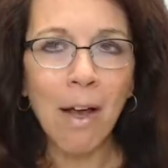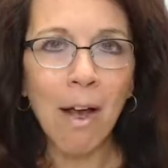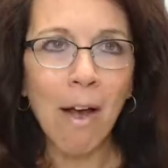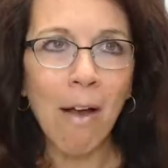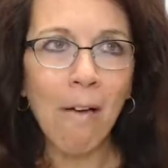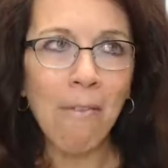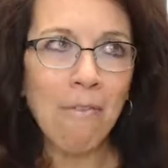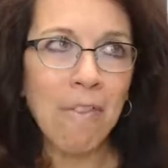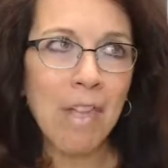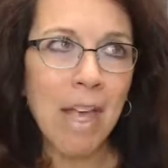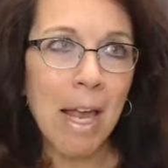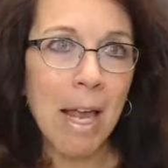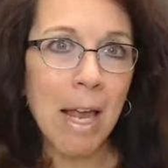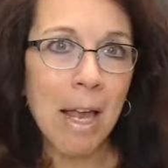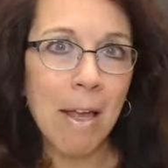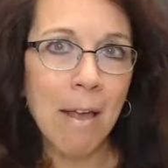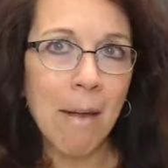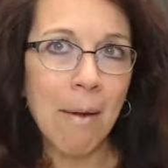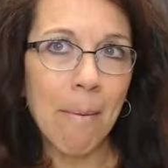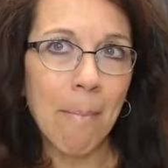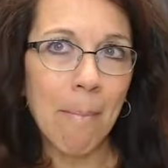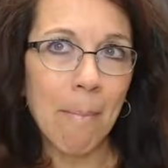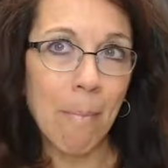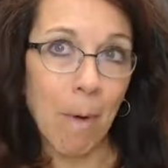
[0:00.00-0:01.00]
of the
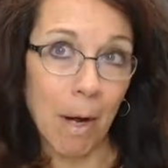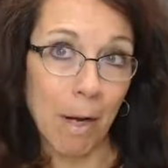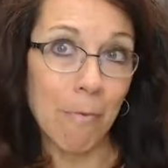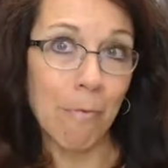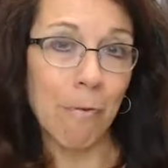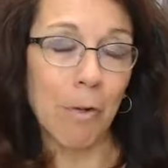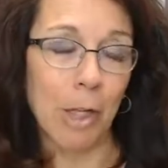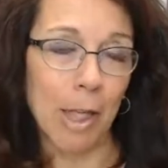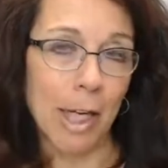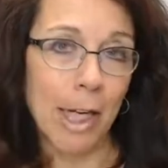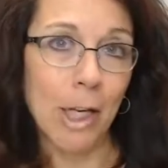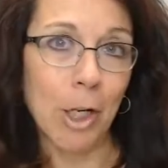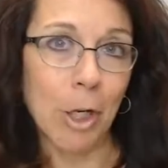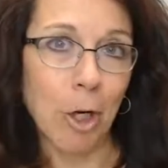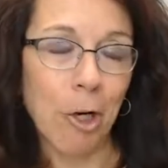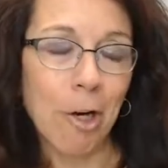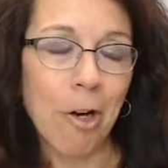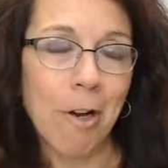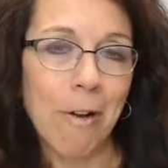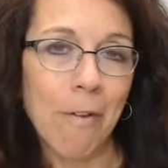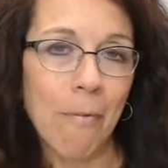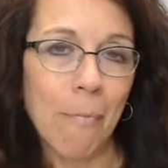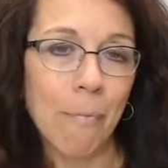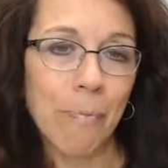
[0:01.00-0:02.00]
mindful eater,
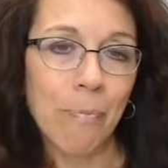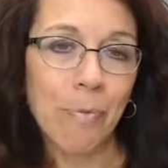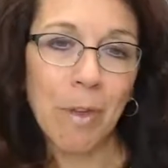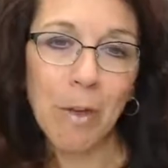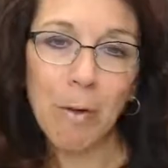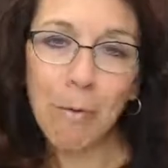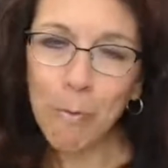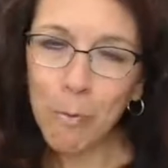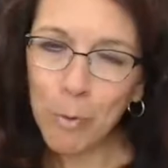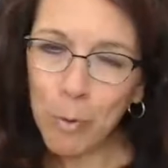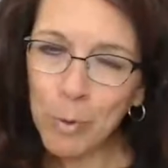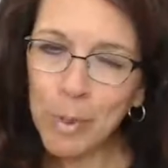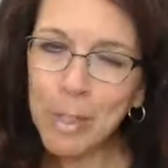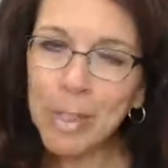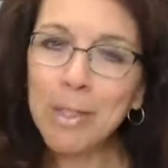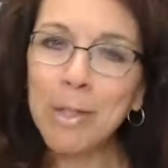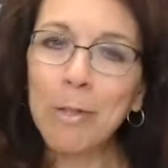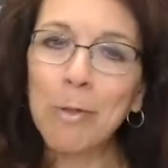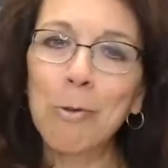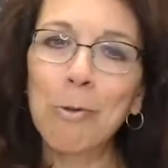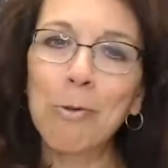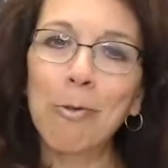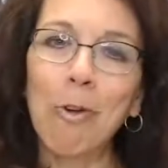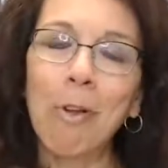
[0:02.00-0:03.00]
food
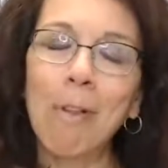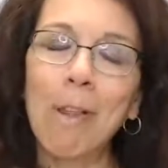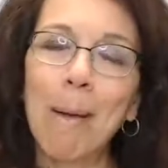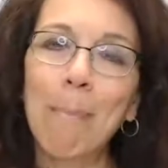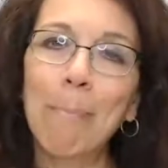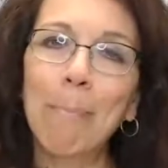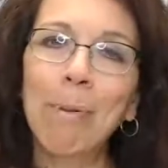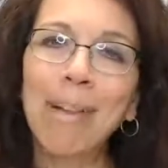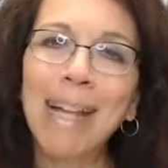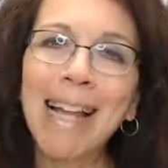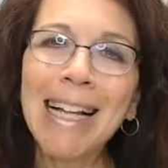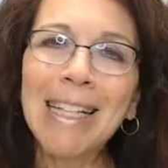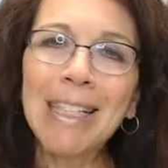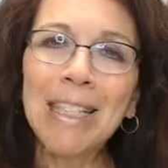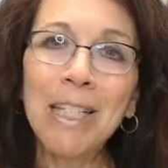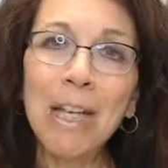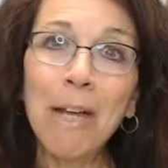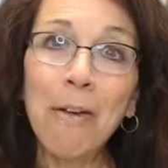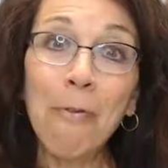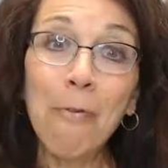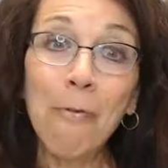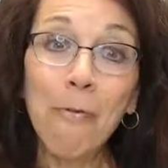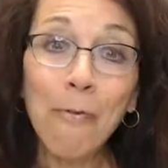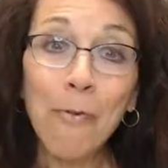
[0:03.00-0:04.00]
is neutral. And
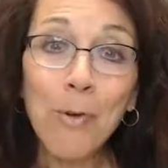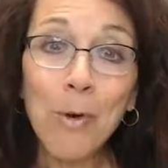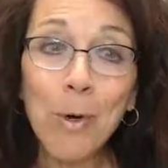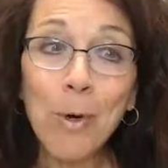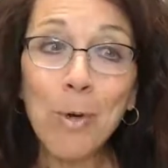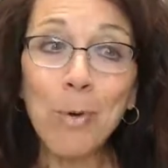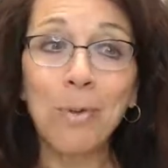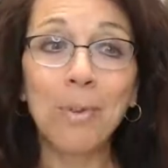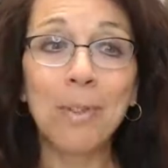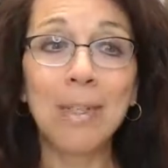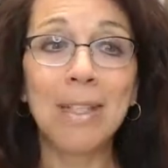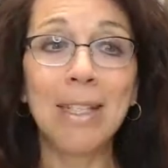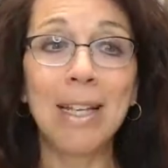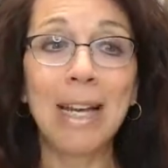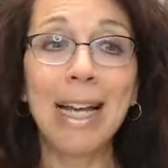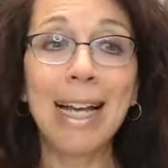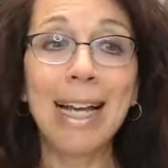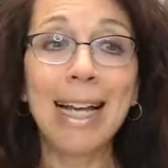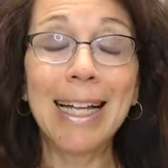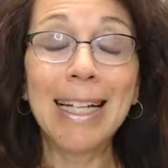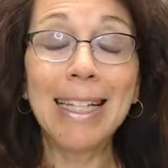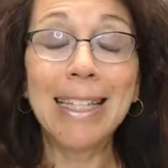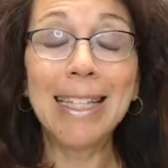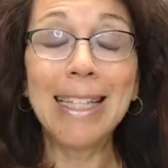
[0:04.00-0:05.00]
placing foods
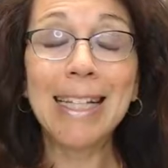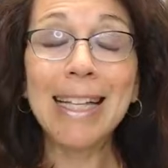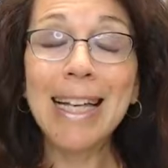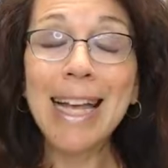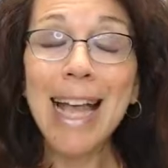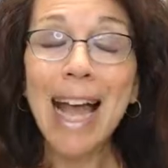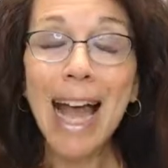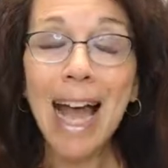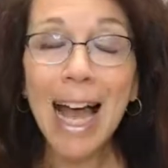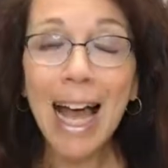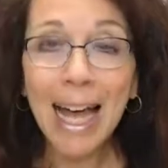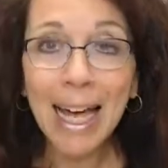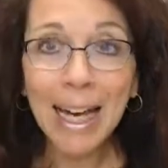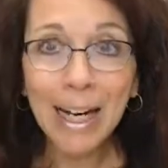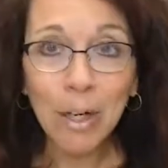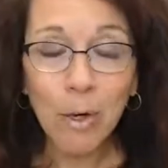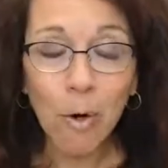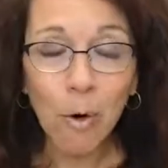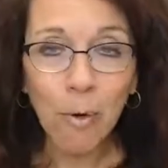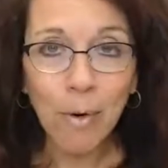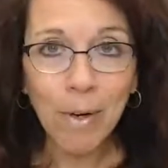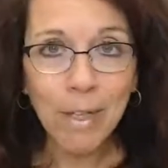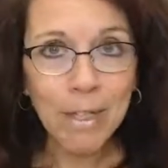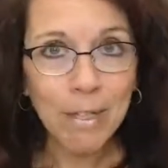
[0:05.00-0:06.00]
into
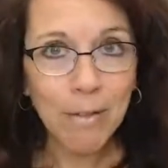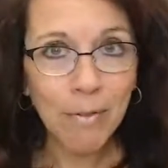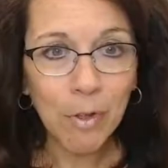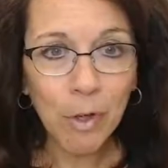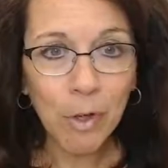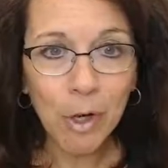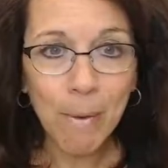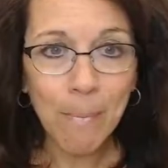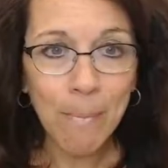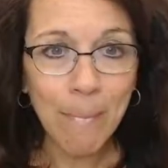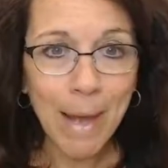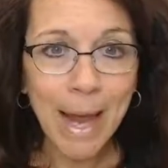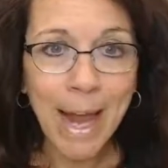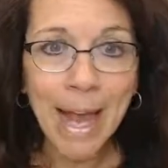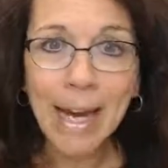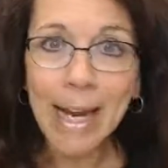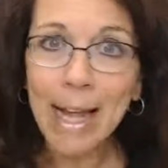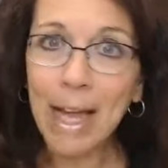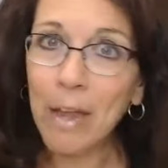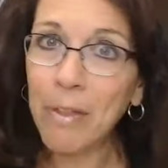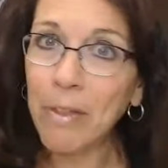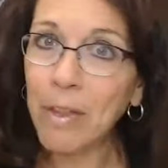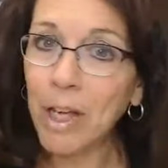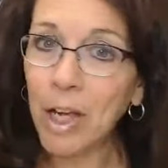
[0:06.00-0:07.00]
categories of good and bad,
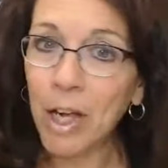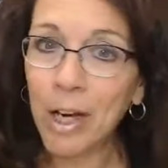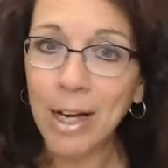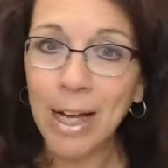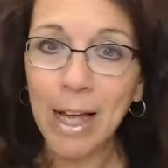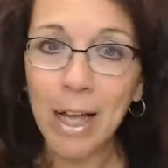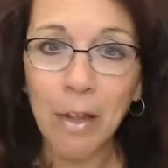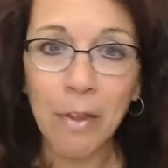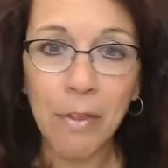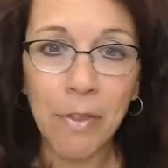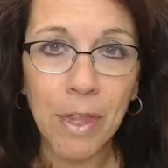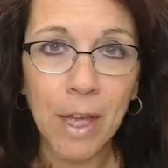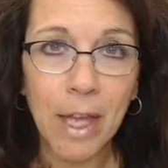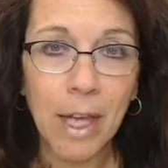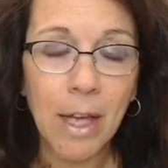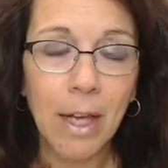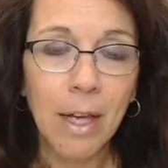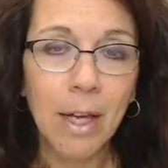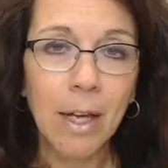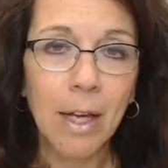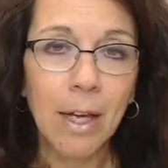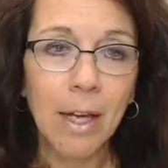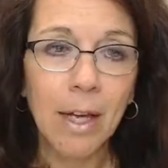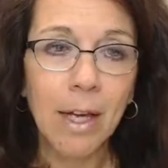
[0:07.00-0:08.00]
healthy, unhealthy,
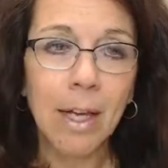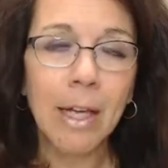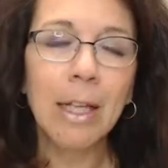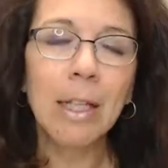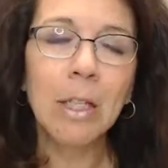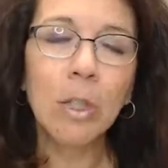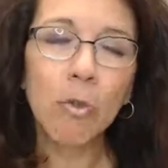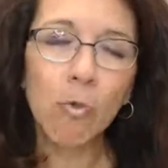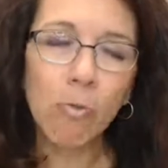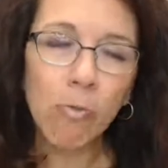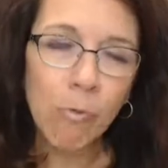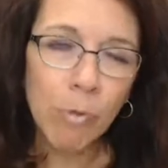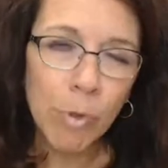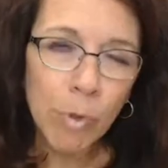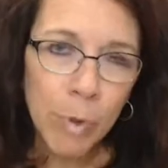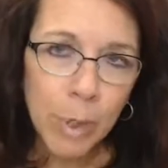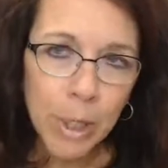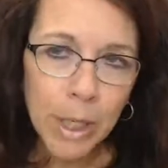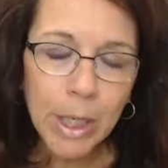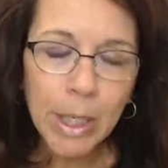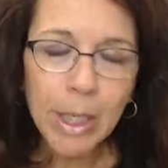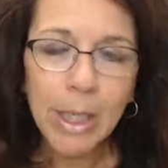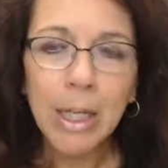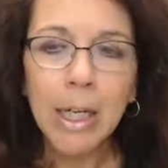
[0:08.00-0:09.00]
is
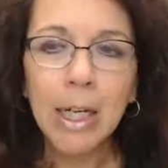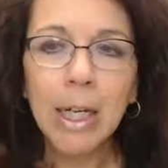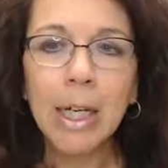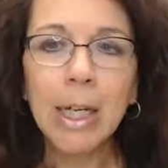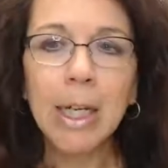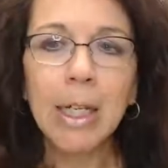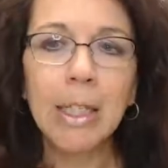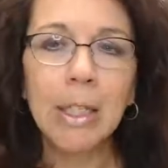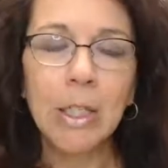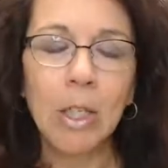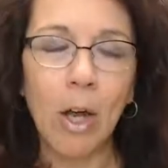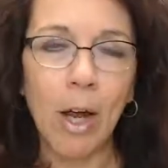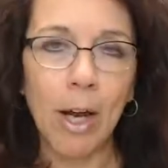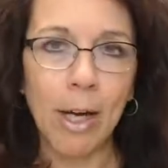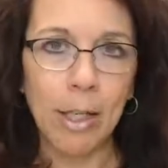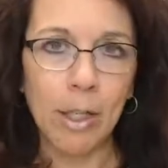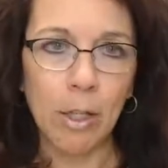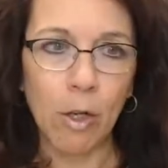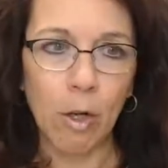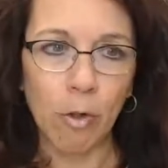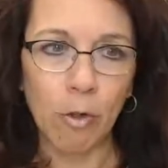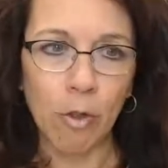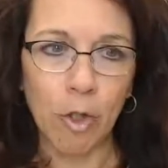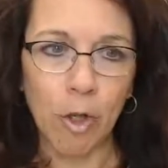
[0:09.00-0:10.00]
rooted in diet
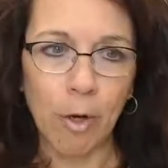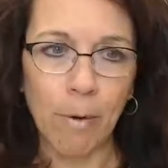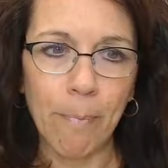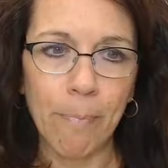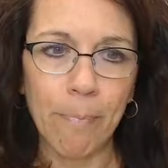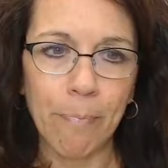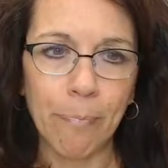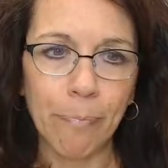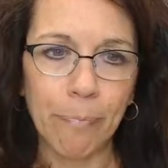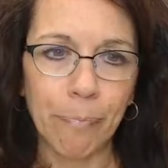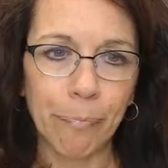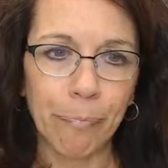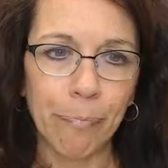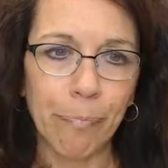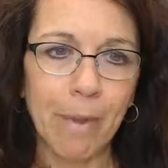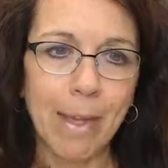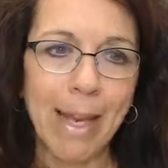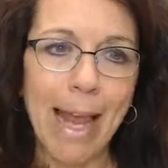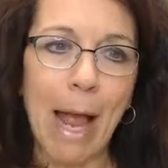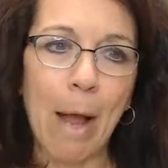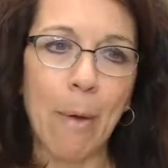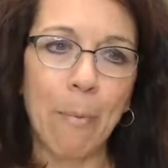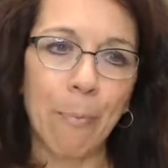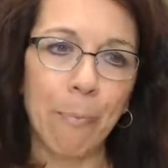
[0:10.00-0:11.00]
culture.
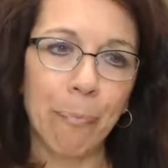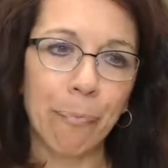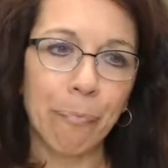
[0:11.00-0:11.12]
Now,